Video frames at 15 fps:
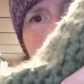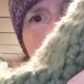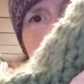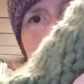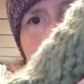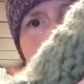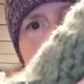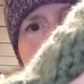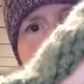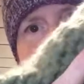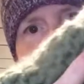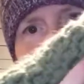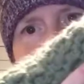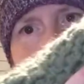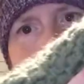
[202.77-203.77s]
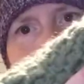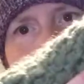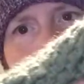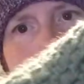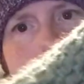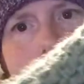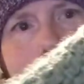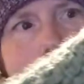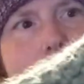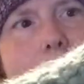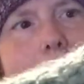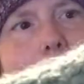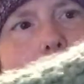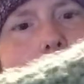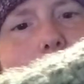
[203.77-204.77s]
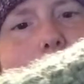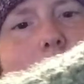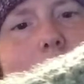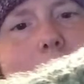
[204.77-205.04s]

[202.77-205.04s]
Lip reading: black and gray, and it's like a